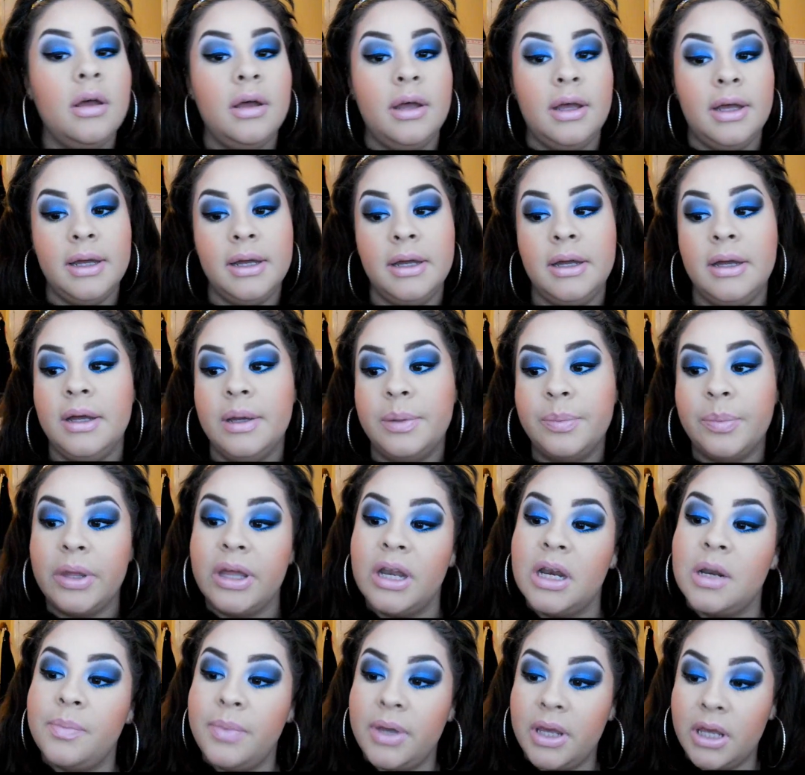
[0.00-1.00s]
I'm
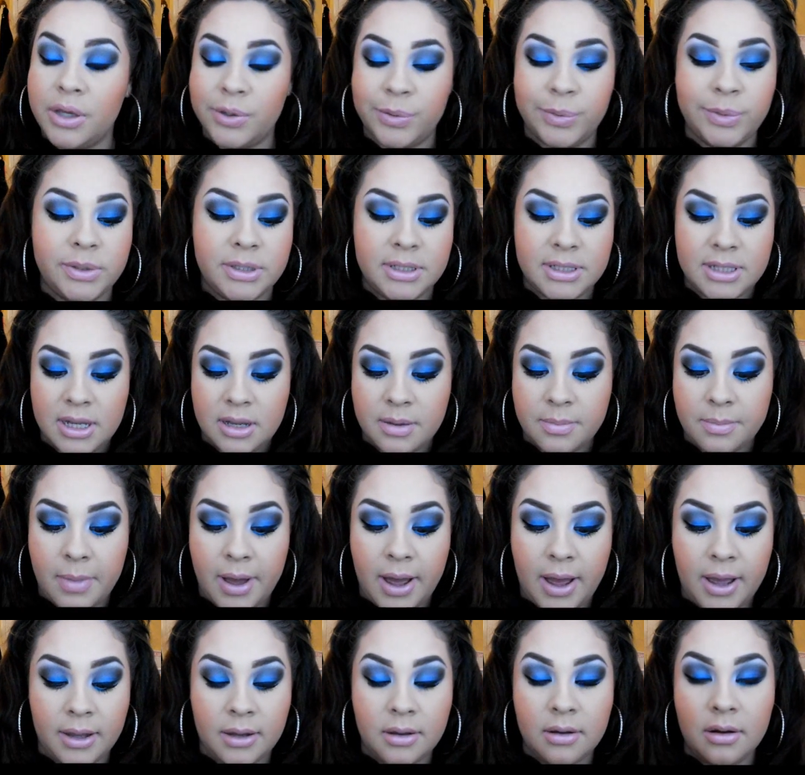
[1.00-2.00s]
going to be using
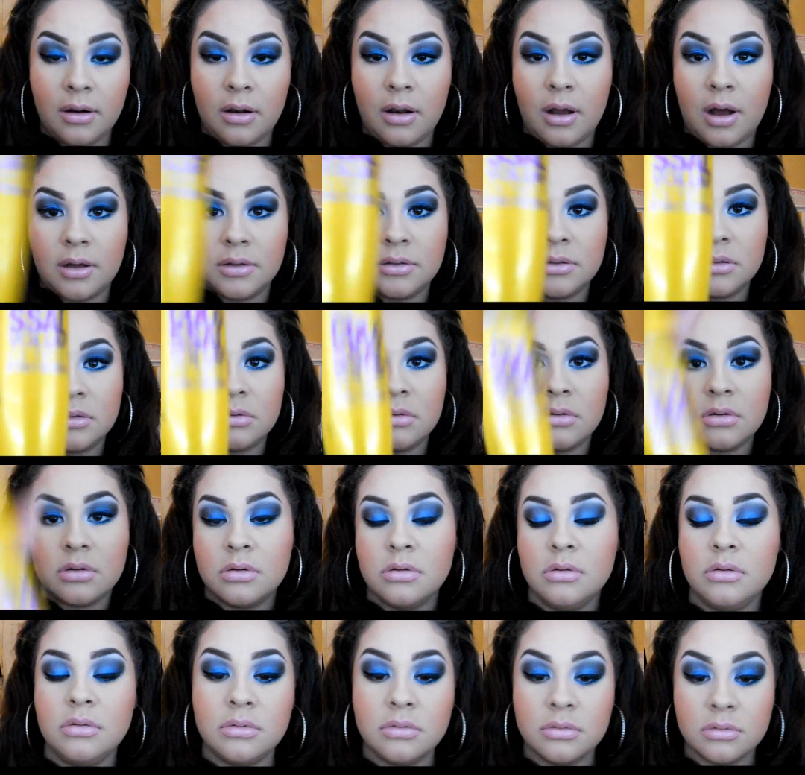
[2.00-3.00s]
my
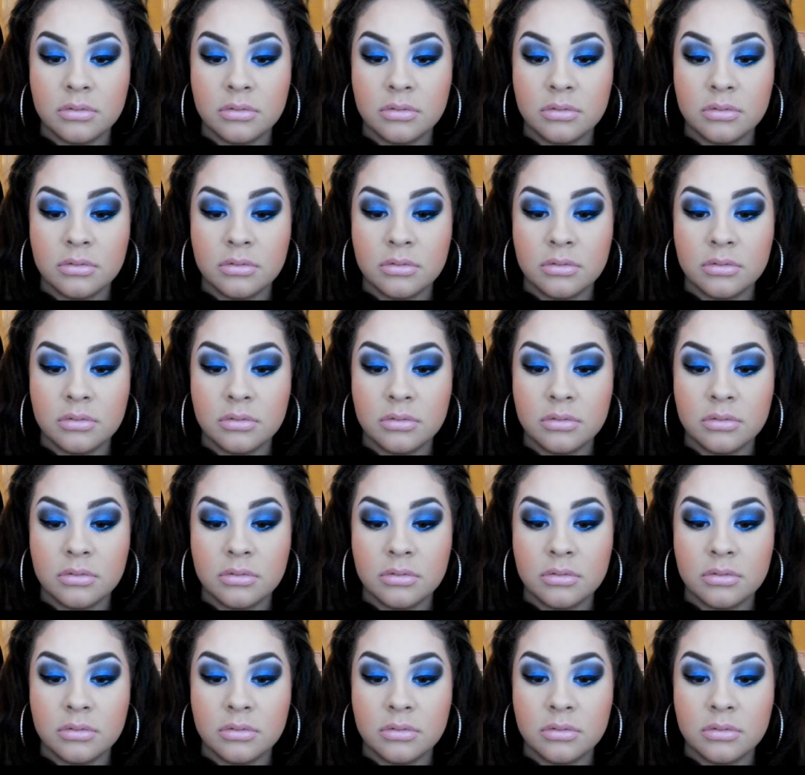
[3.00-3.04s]
Colossal